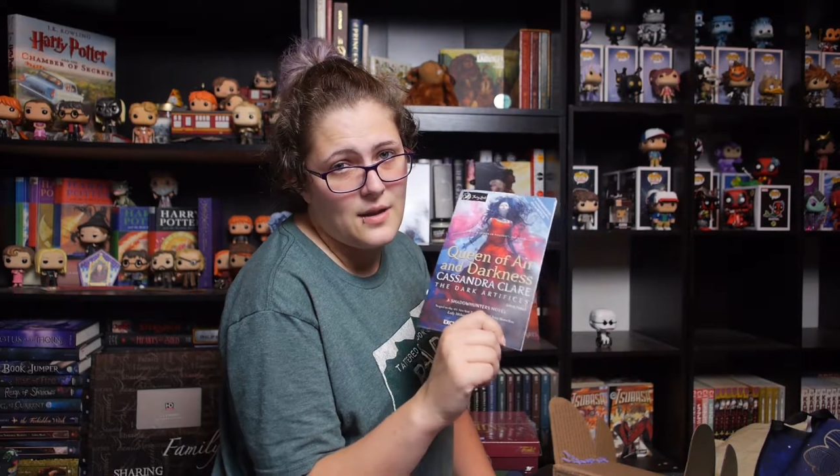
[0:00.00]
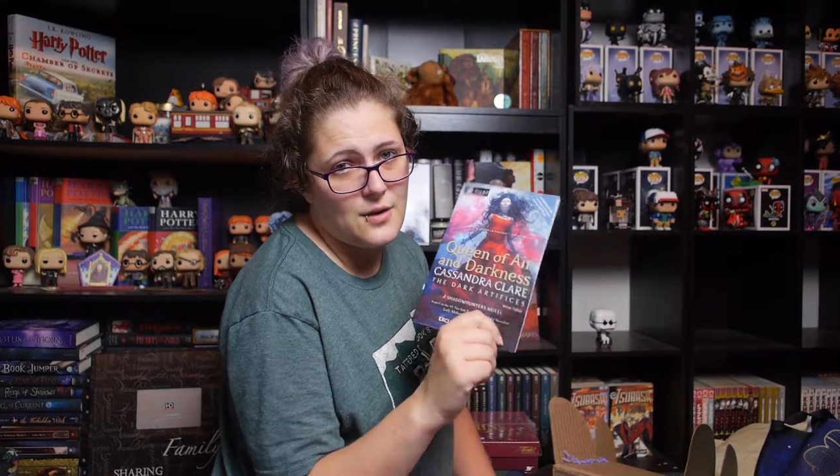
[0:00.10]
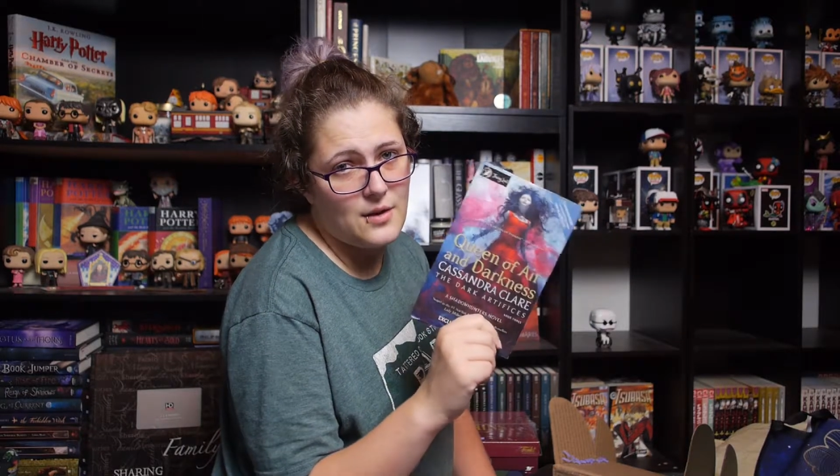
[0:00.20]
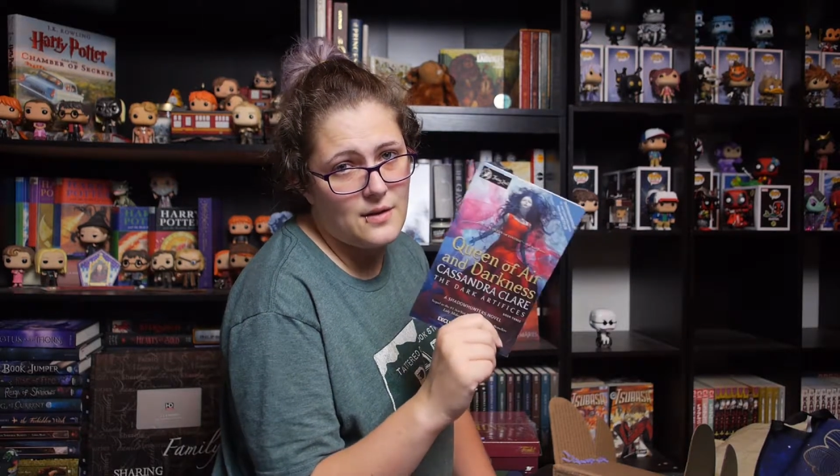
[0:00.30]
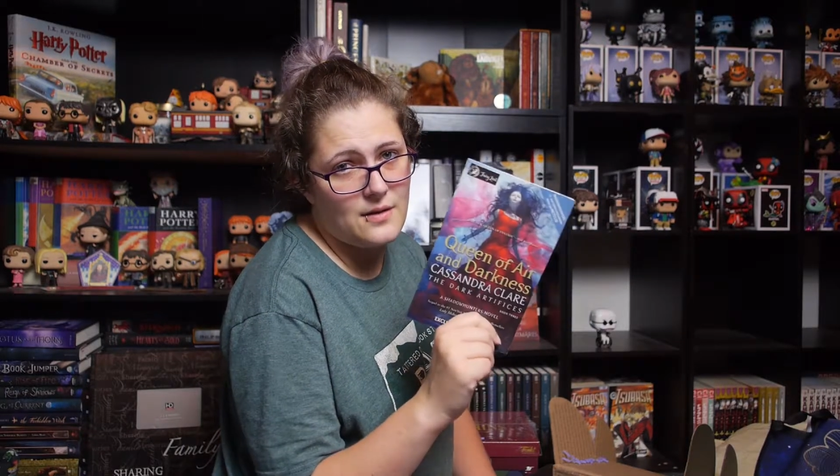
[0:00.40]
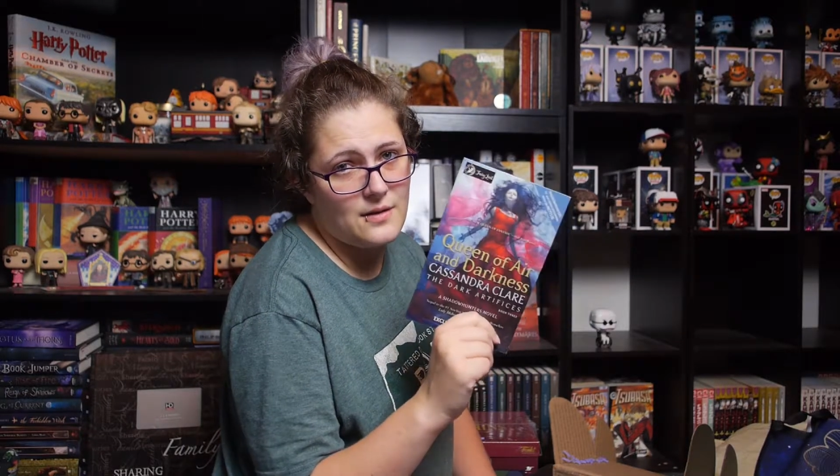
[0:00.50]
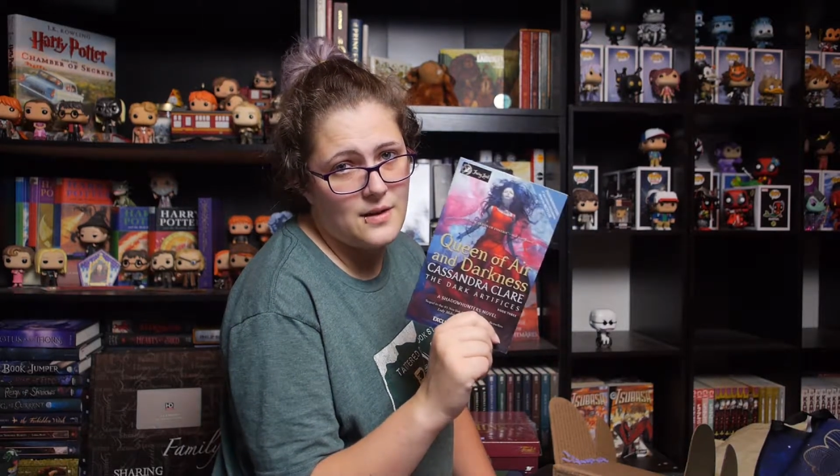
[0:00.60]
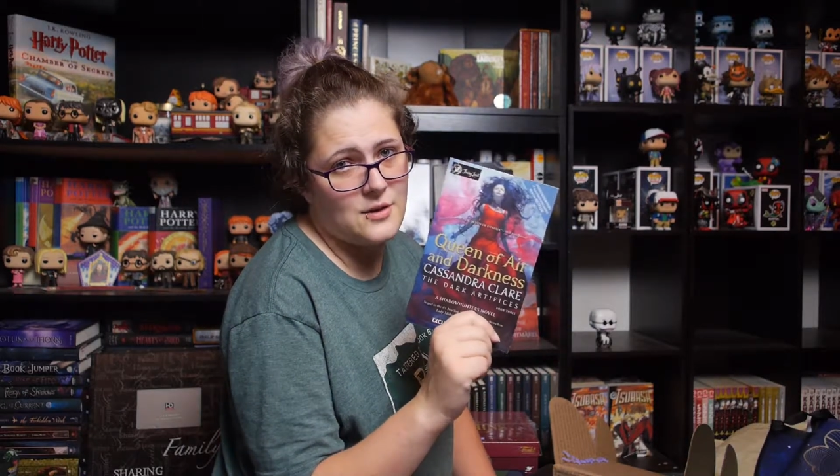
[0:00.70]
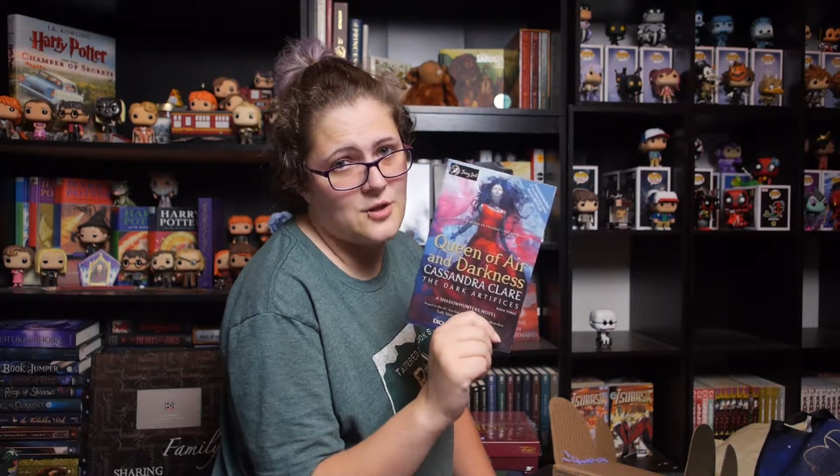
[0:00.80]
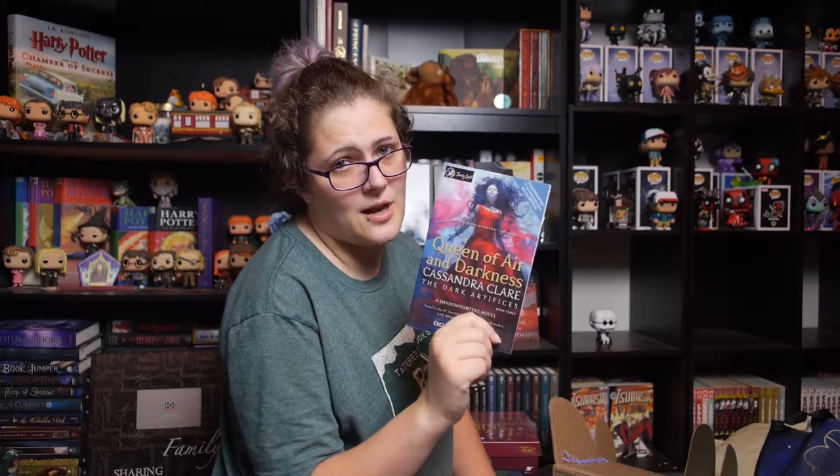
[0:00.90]
You
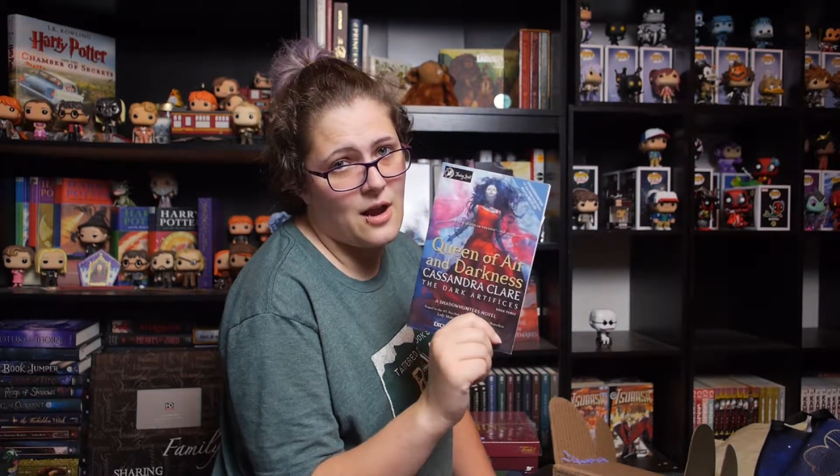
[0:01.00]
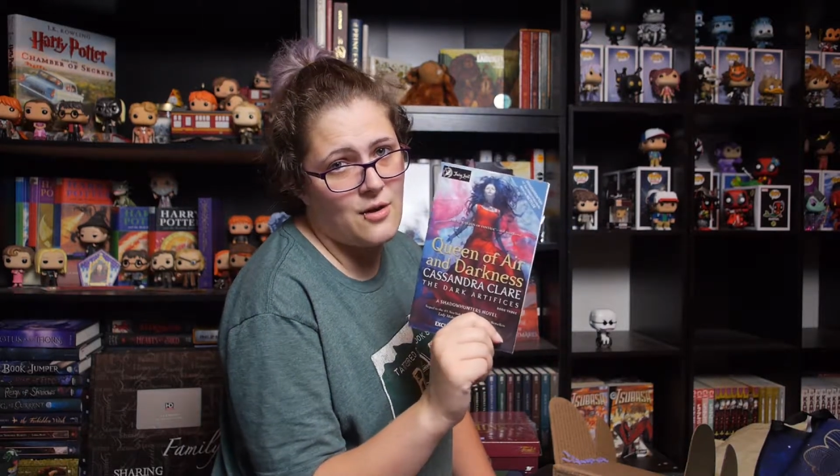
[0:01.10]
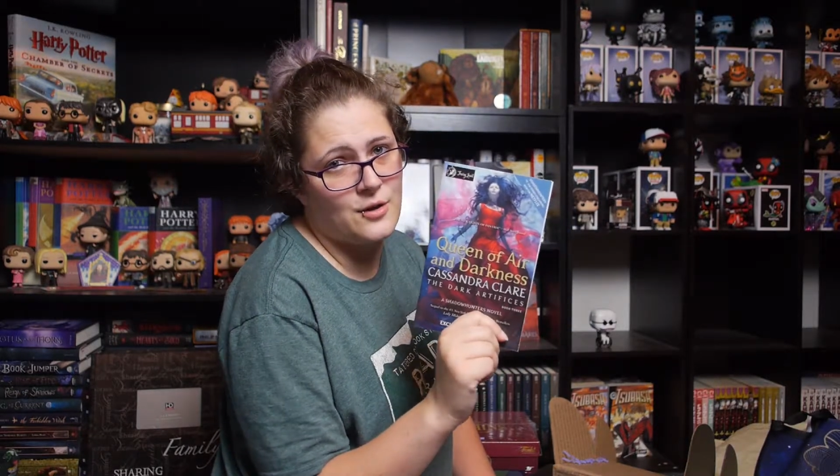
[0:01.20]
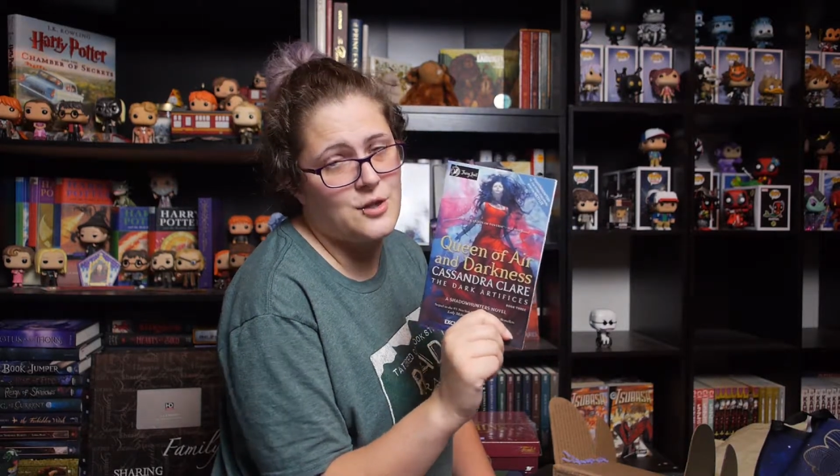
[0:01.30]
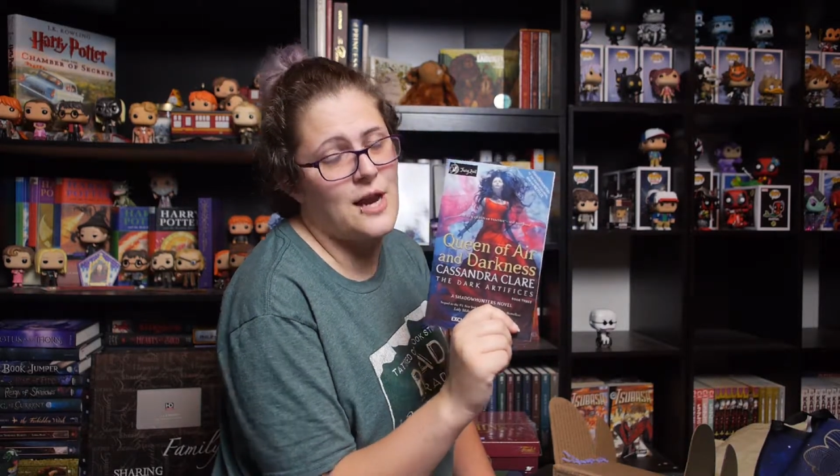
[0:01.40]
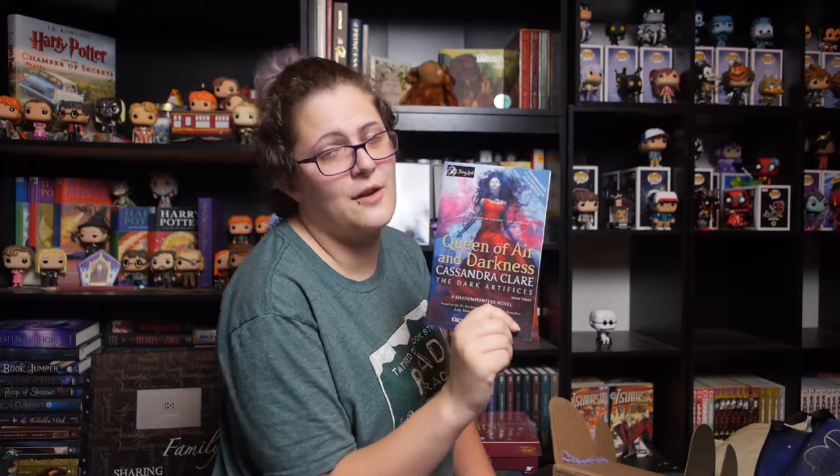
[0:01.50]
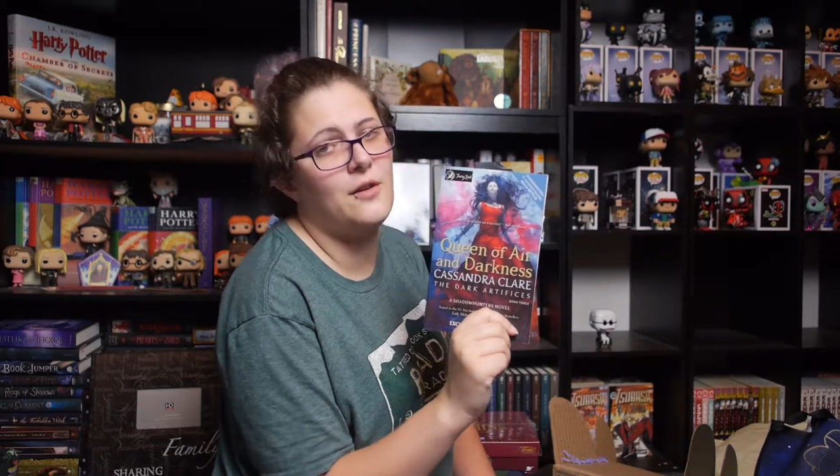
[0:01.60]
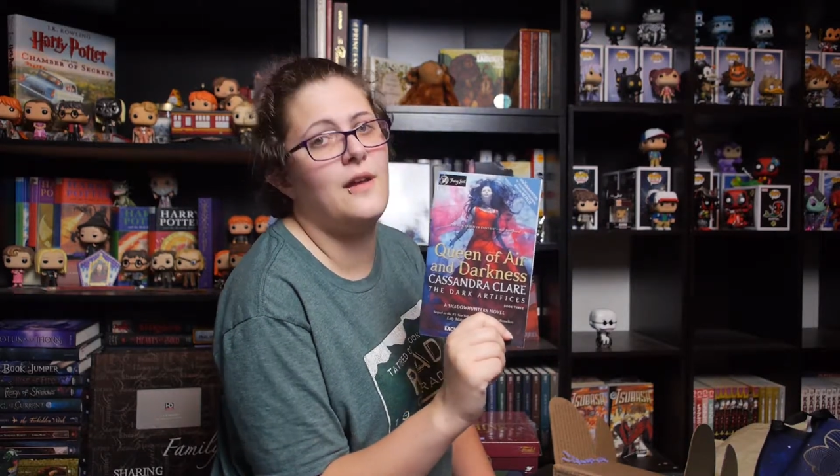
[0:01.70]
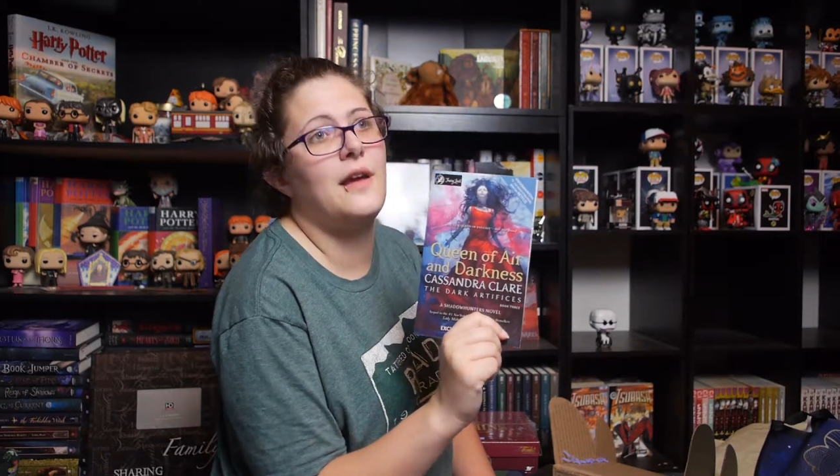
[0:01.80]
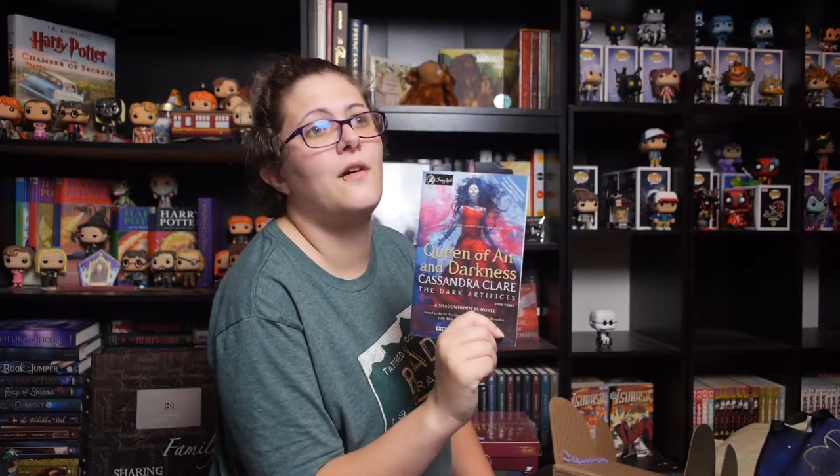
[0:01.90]
can check out her
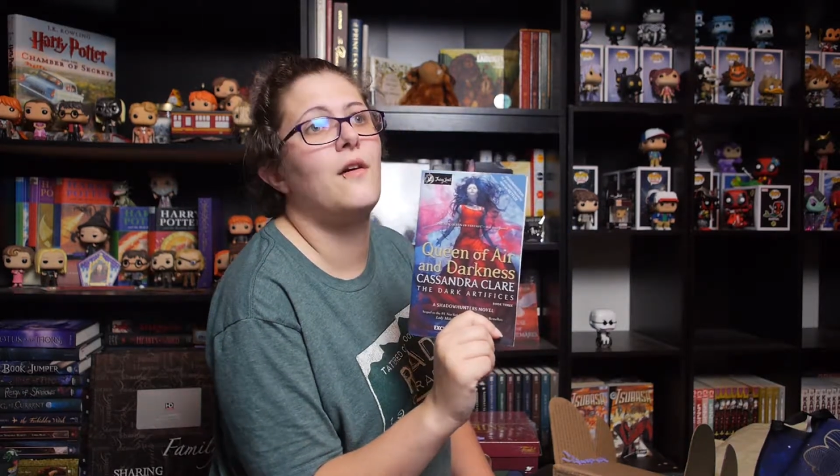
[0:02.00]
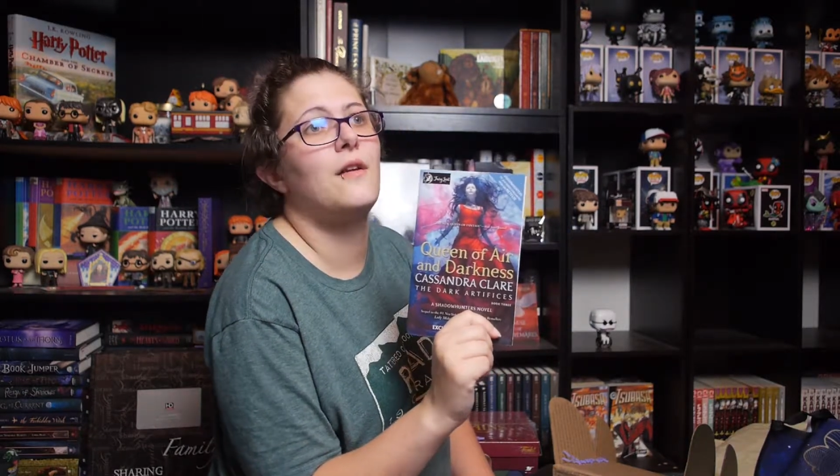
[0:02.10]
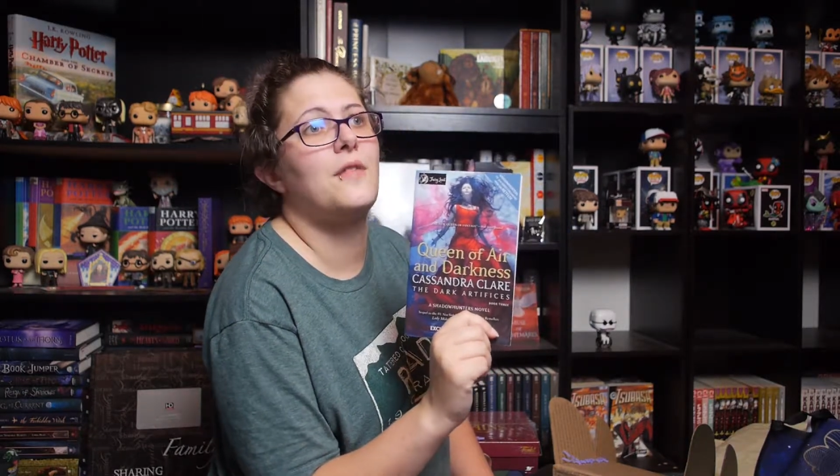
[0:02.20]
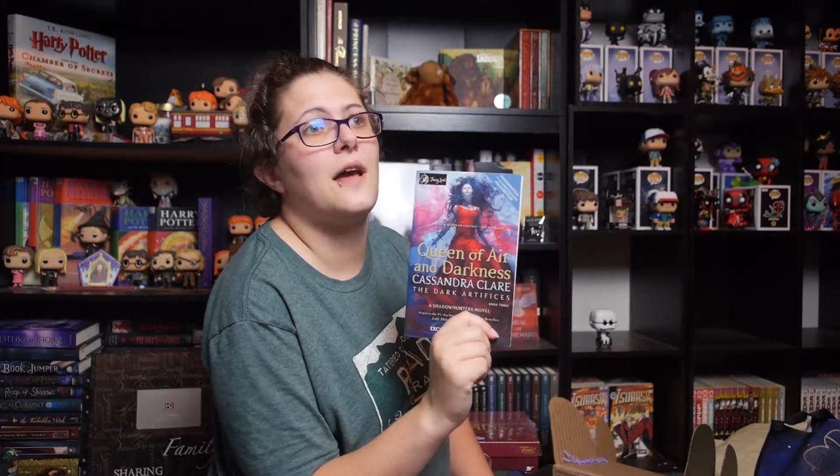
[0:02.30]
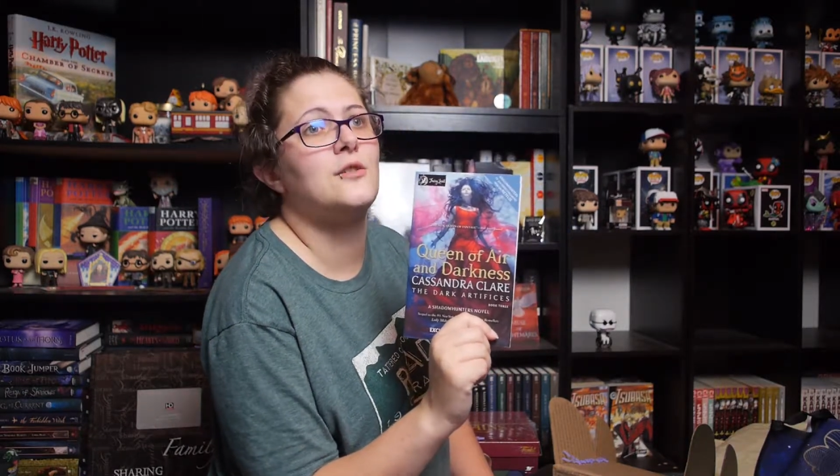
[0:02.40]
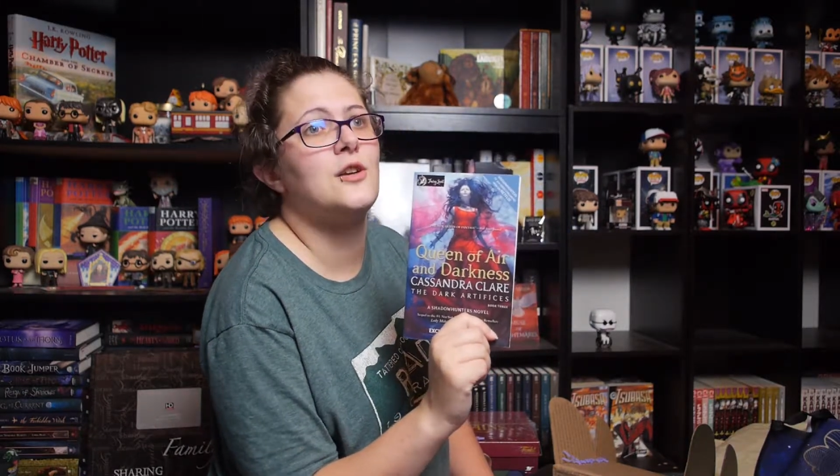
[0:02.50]
channel and all of that.